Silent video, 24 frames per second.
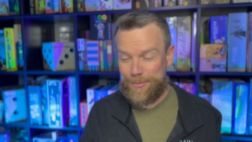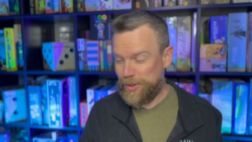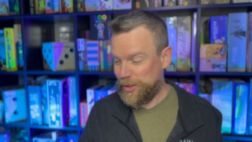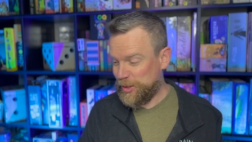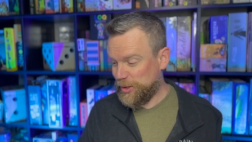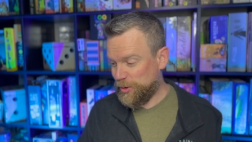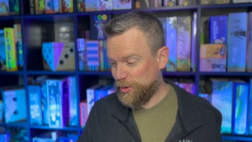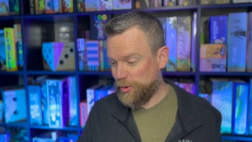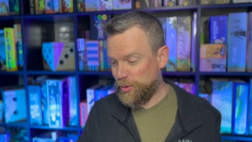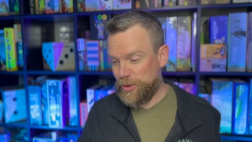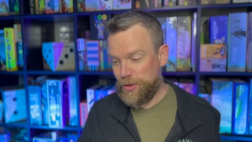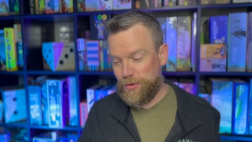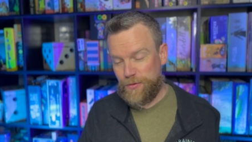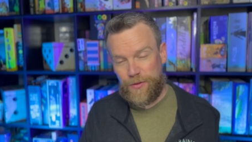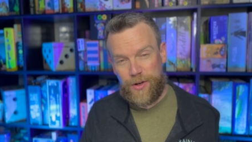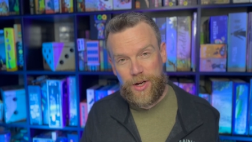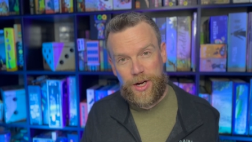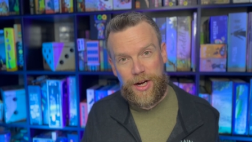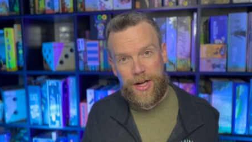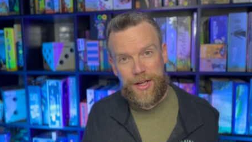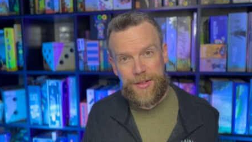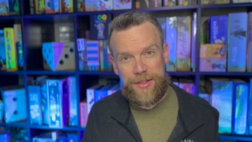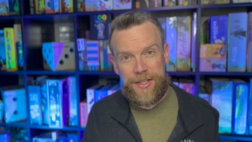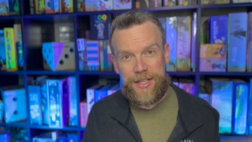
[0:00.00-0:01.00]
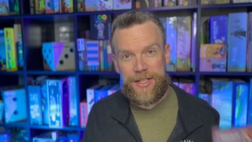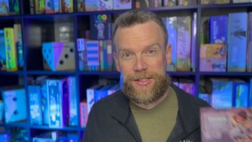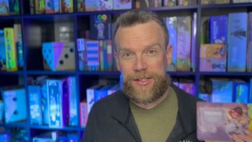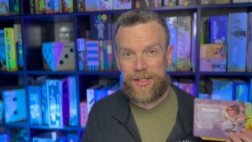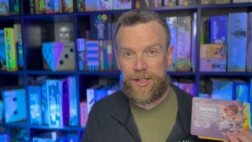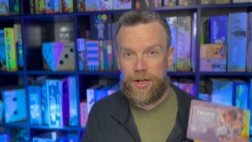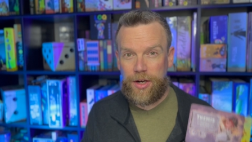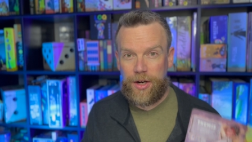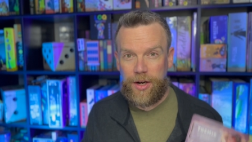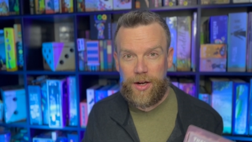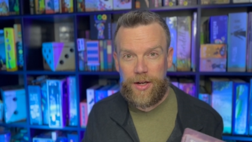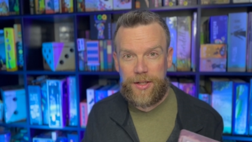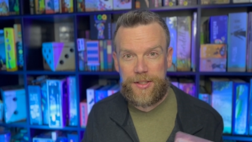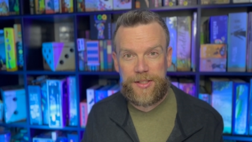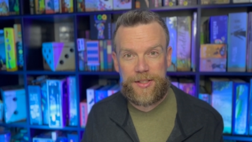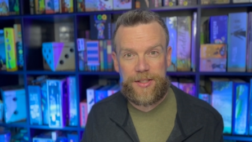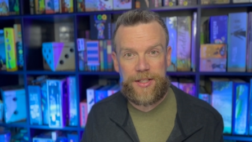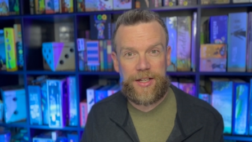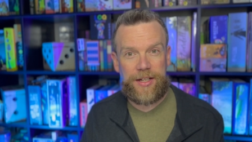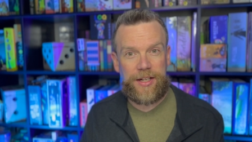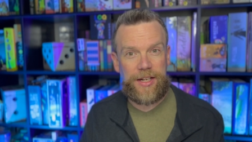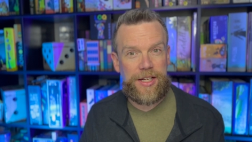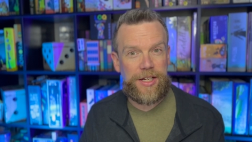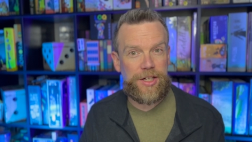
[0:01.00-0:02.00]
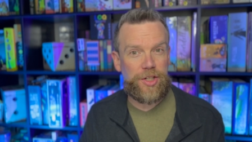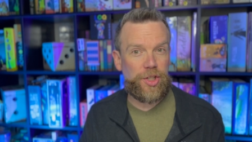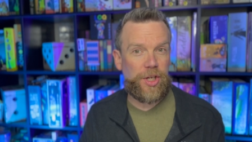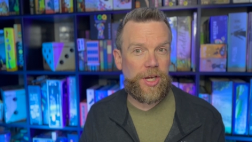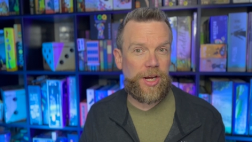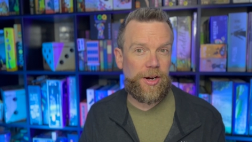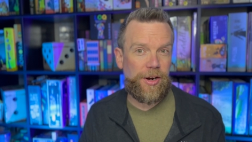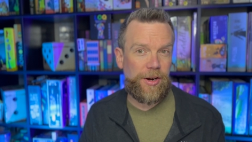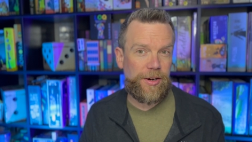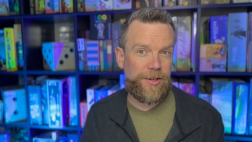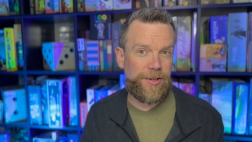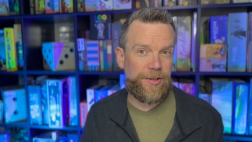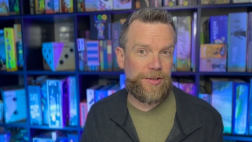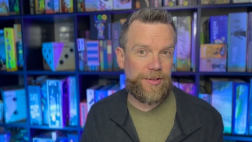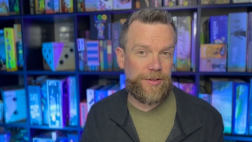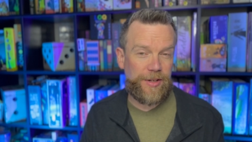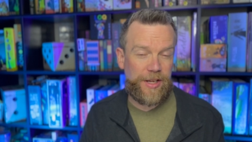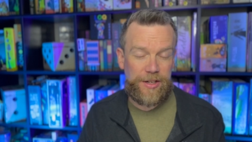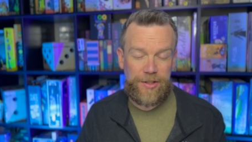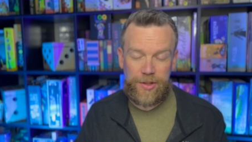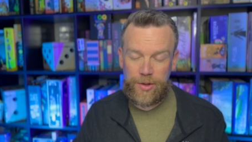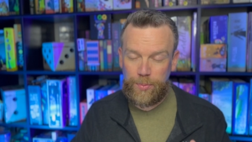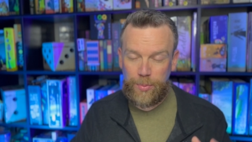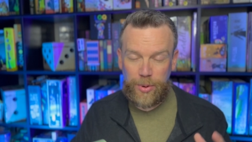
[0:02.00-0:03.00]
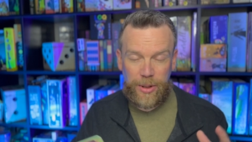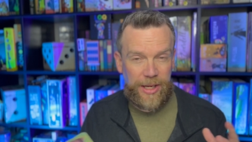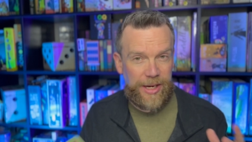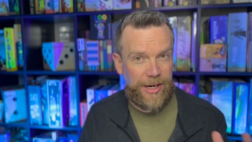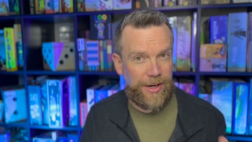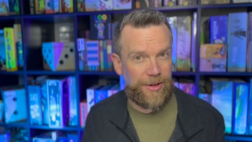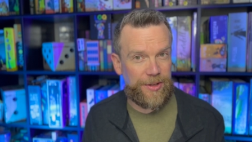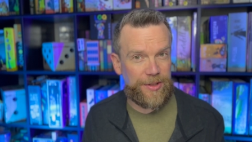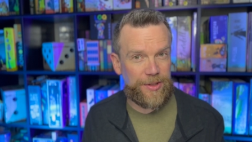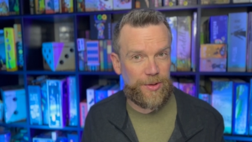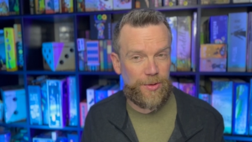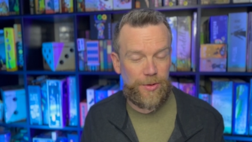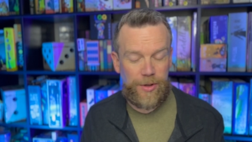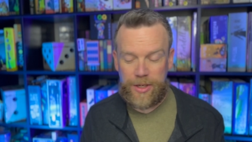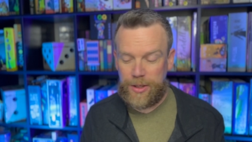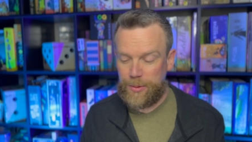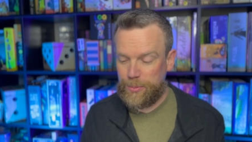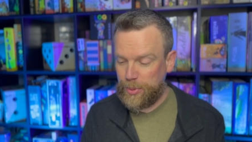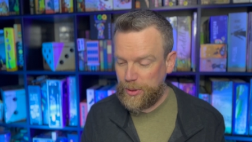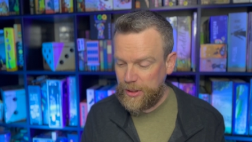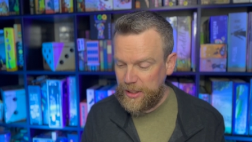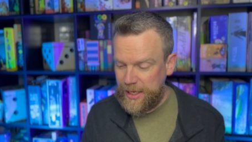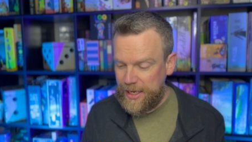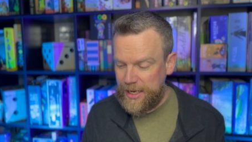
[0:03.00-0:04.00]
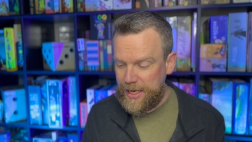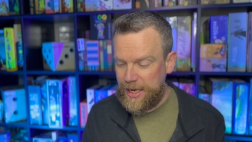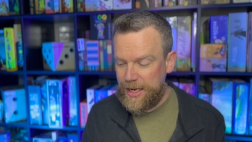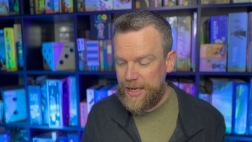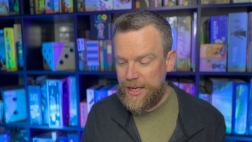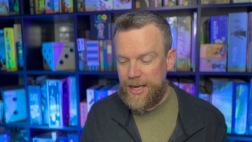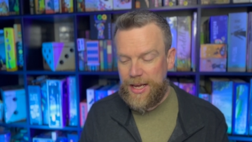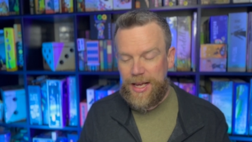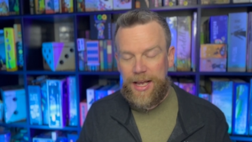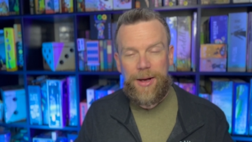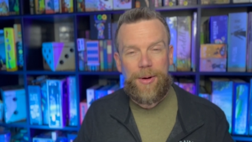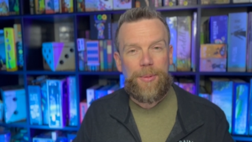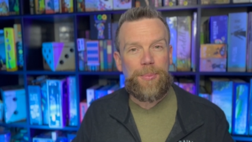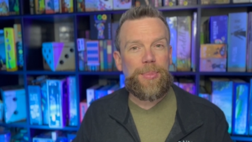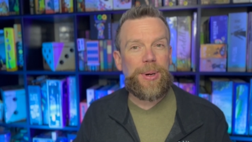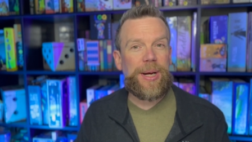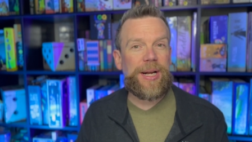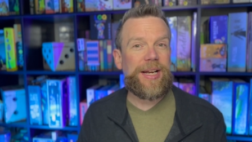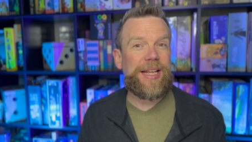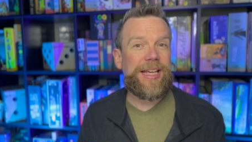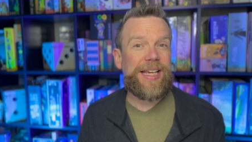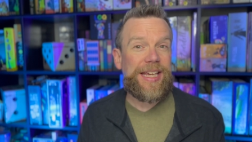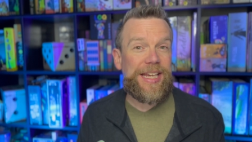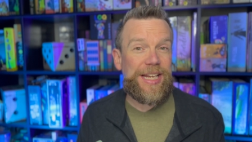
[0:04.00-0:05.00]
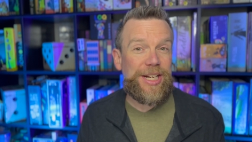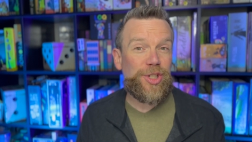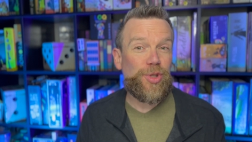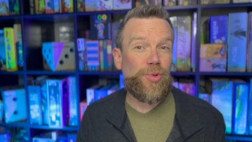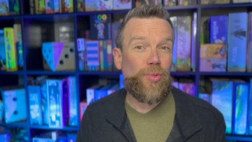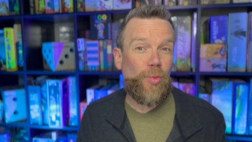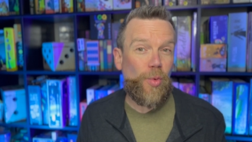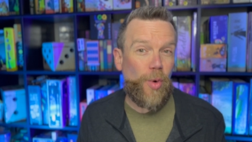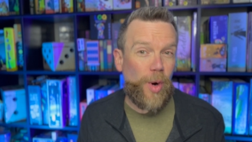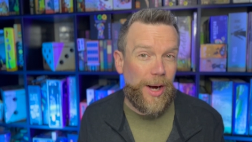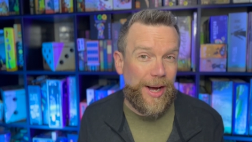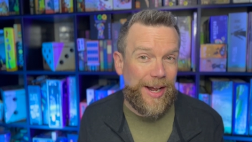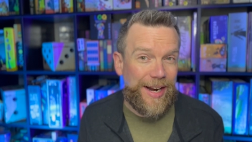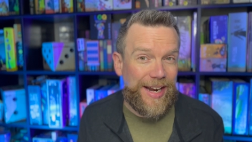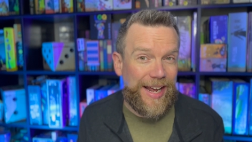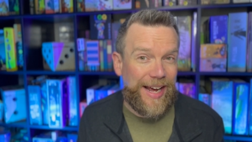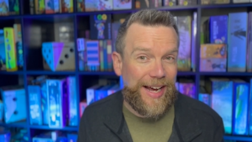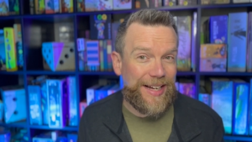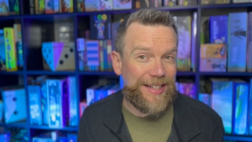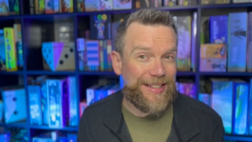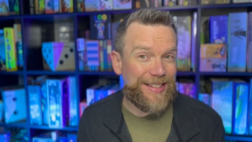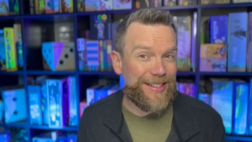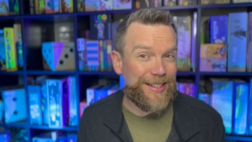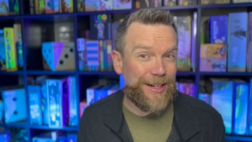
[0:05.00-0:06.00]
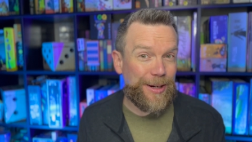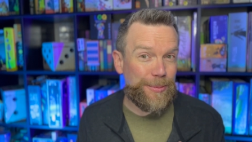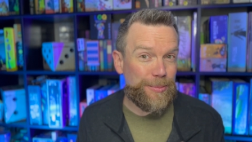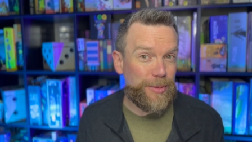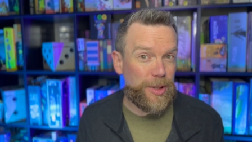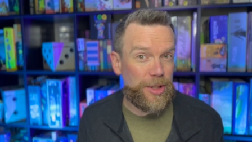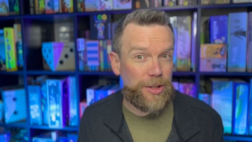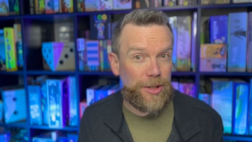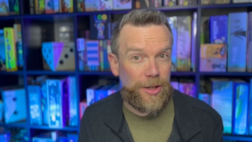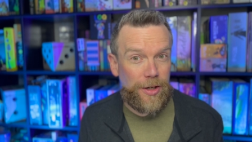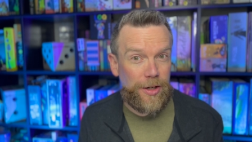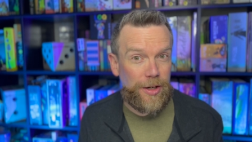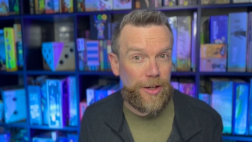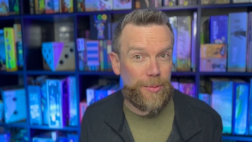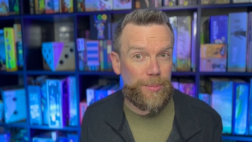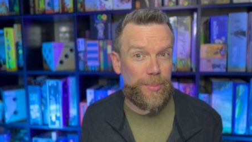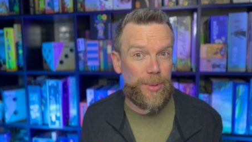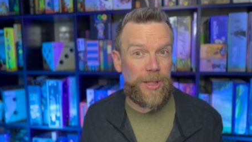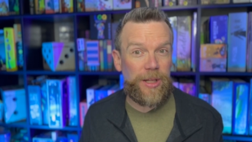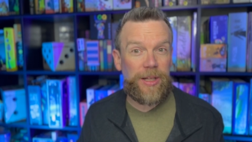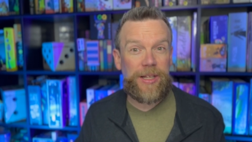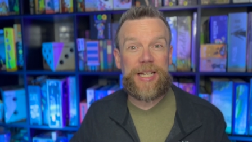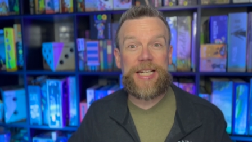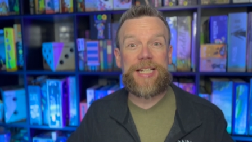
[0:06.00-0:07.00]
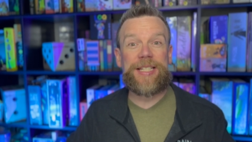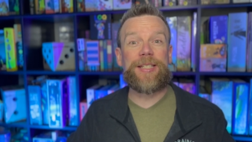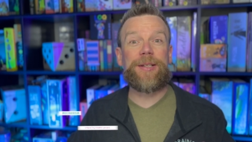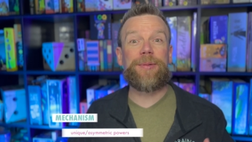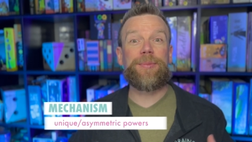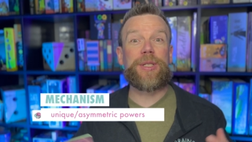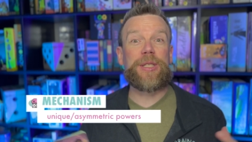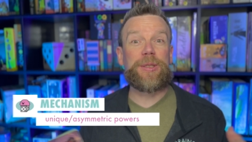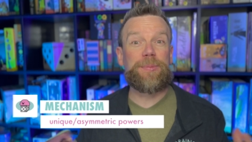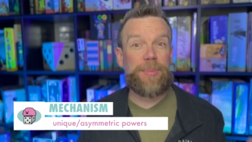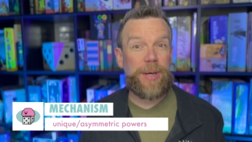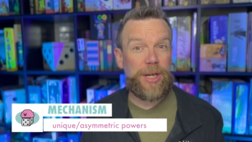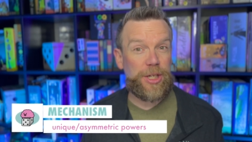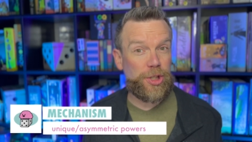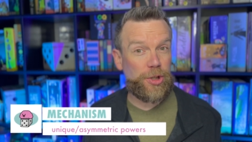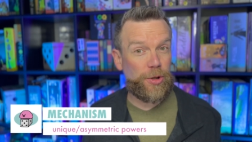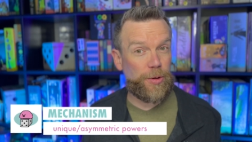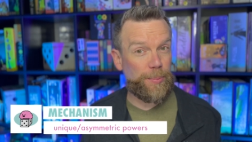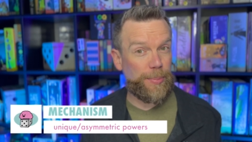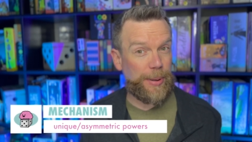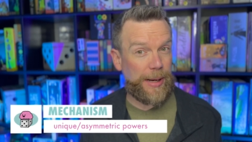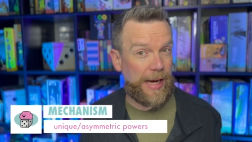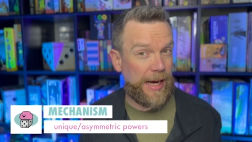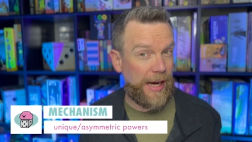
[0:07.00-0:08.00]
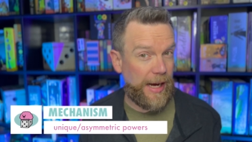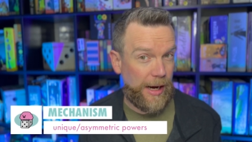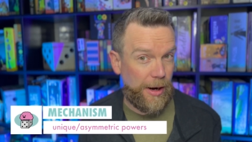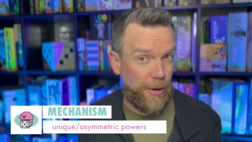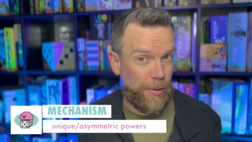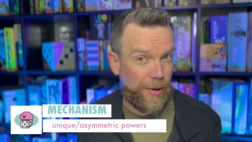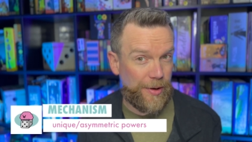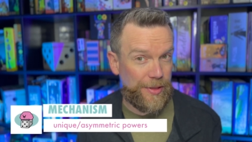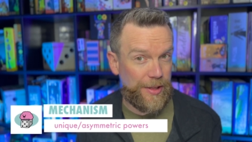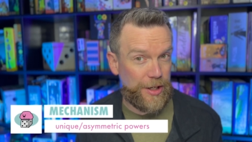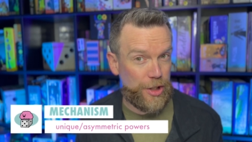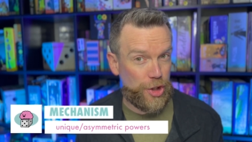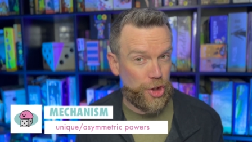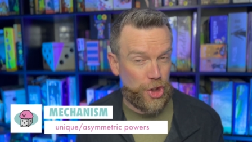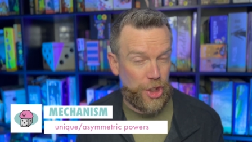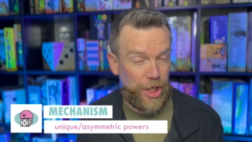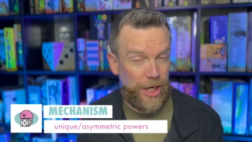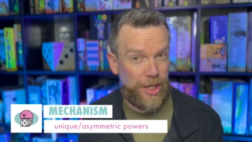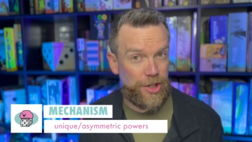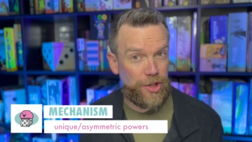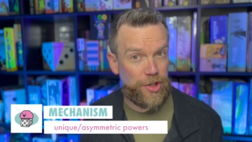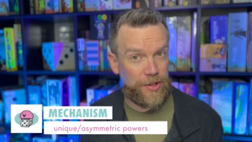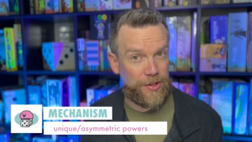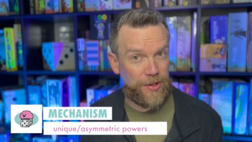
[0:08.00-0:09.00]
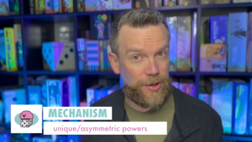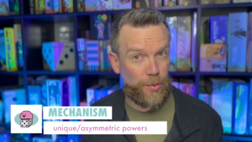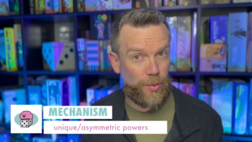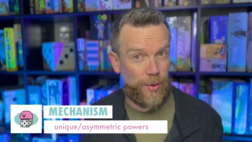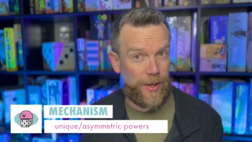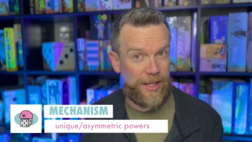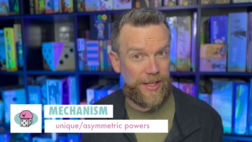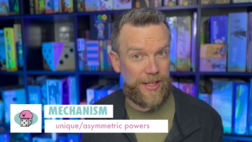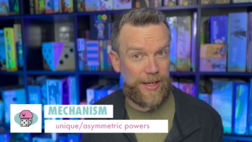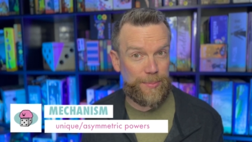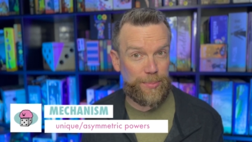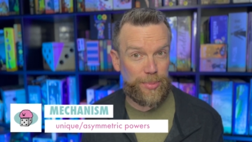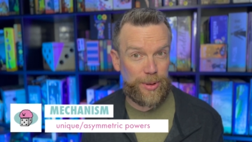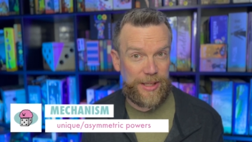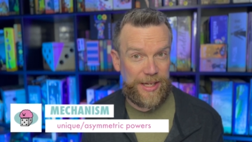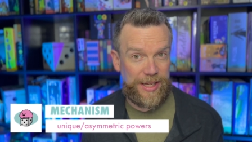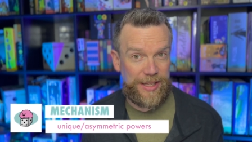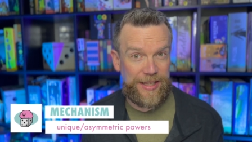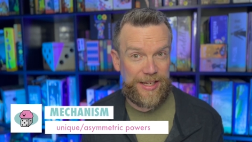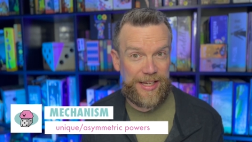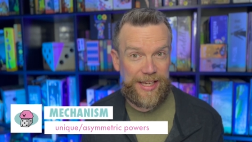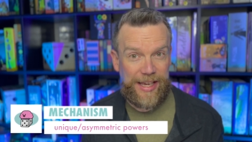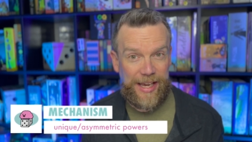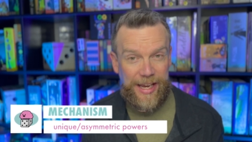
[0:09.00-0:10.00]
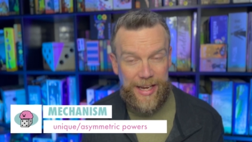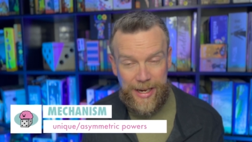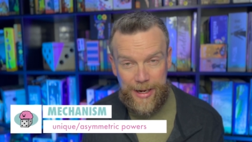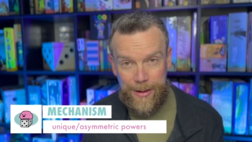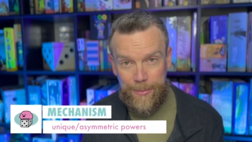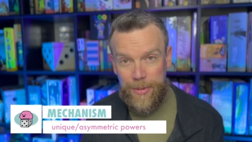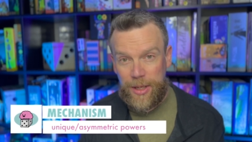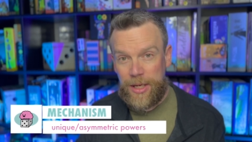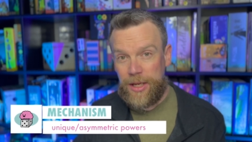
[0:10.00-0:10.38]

So you've got these gods that each player is going to play, but each one has some certain ability, some special power that changes the way they play the game.